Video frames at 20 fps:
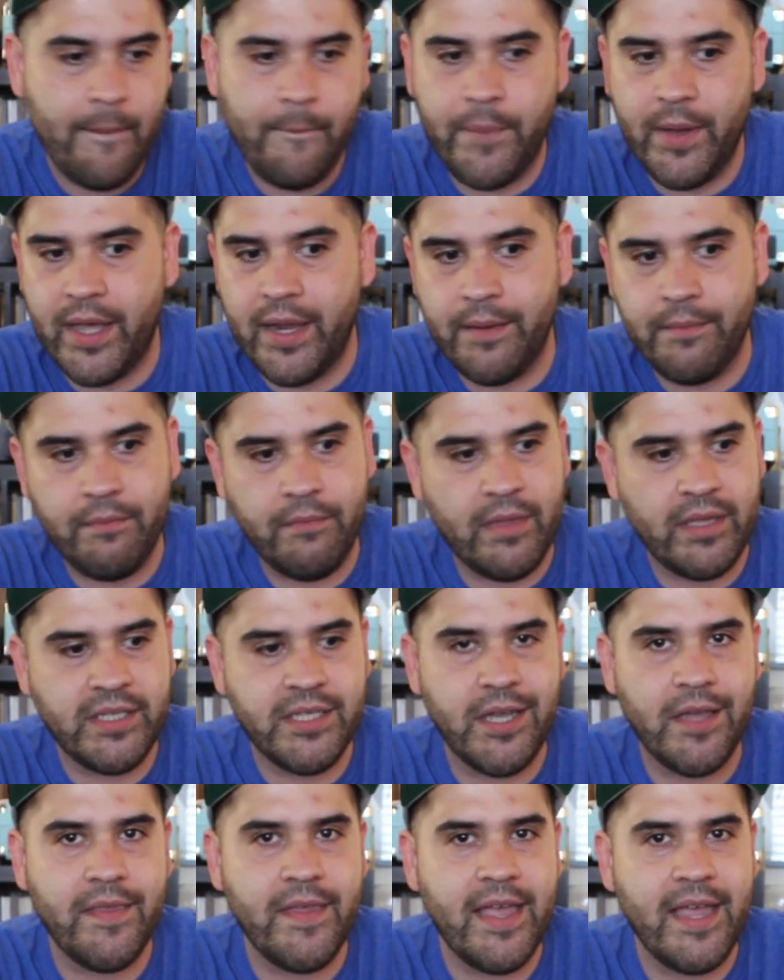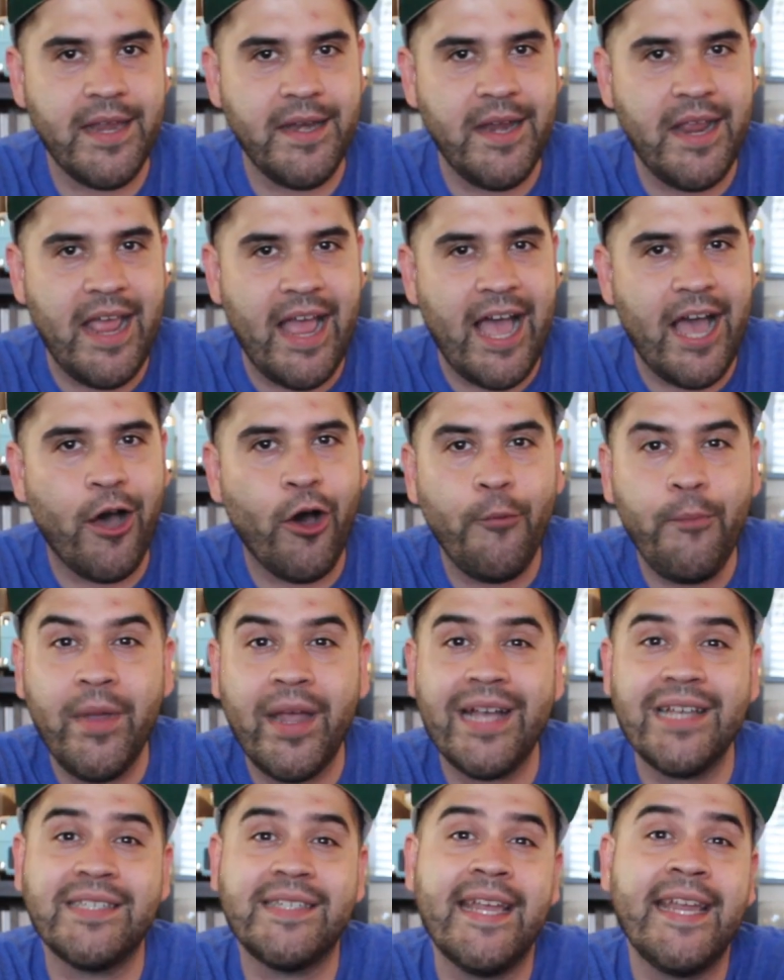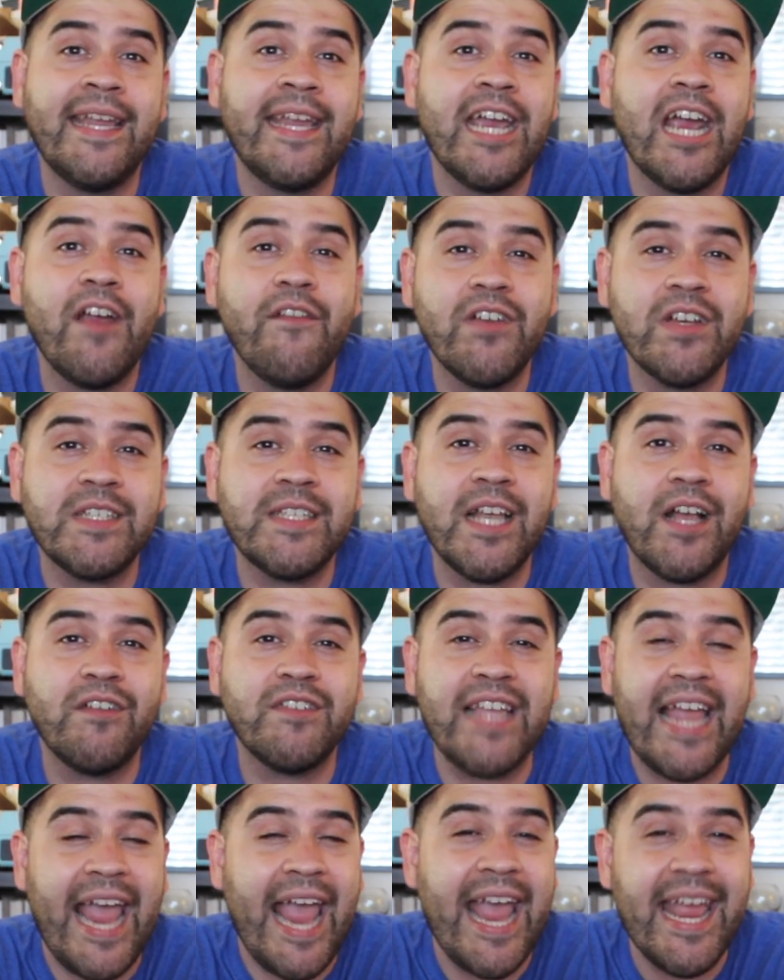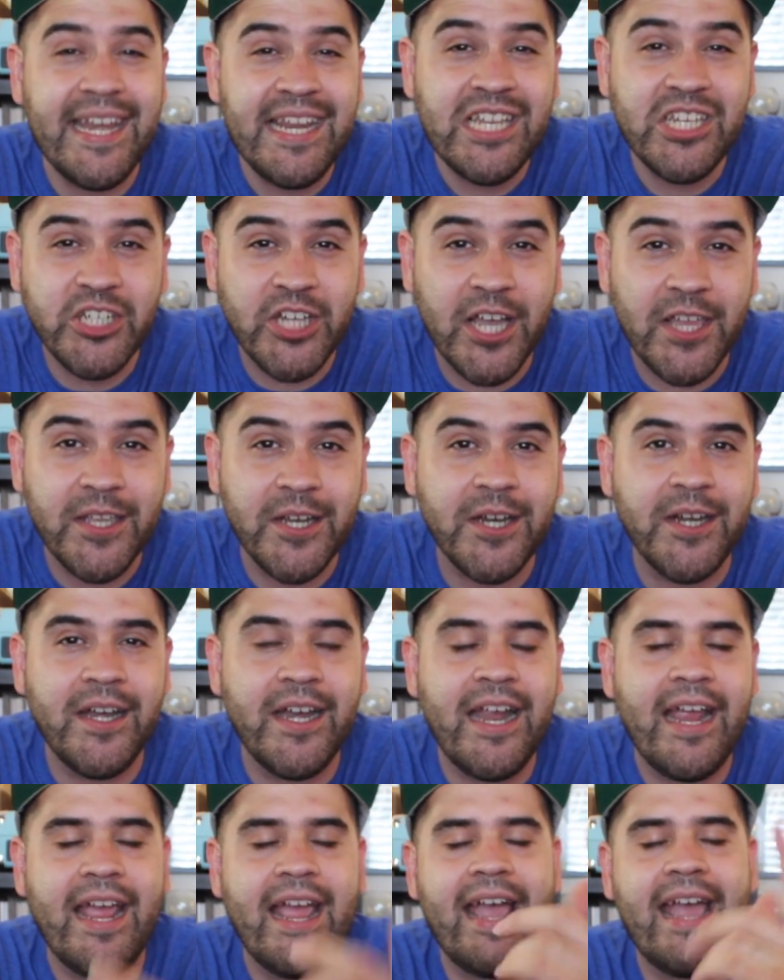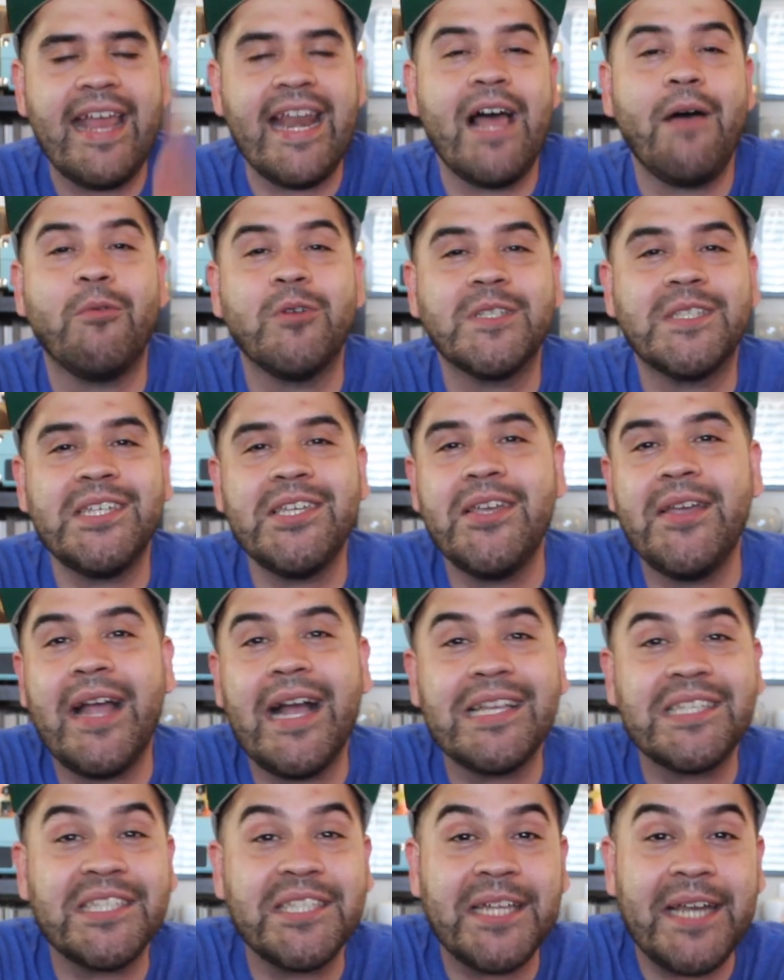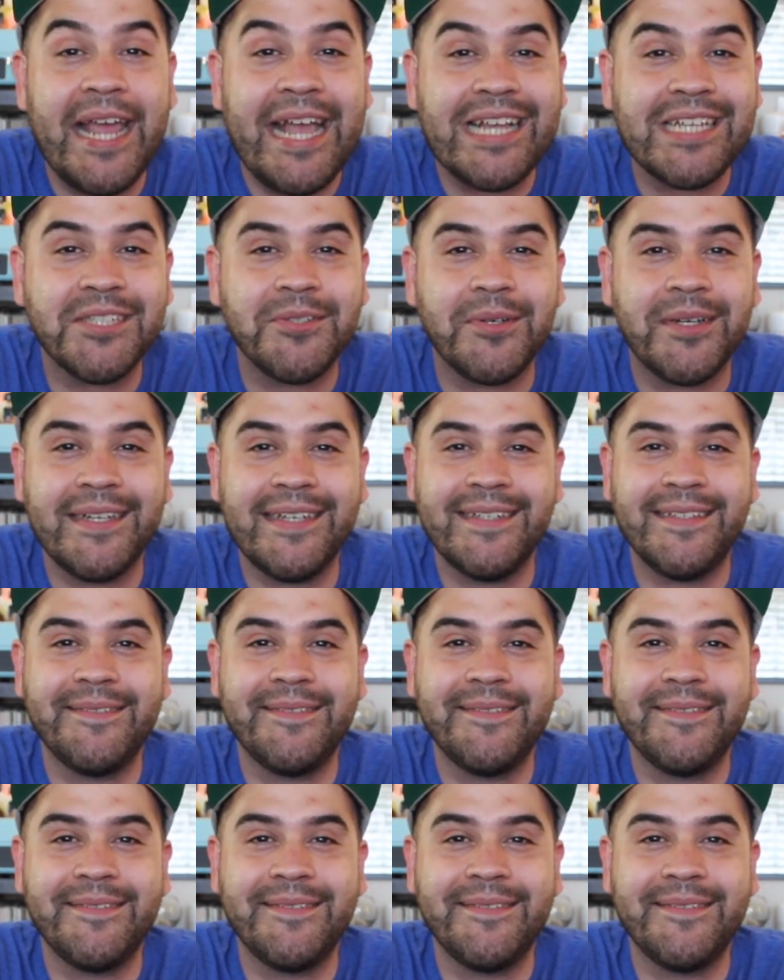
But until then, I hope you guys take care of yourselves and each other, and I will see you guys on the next one.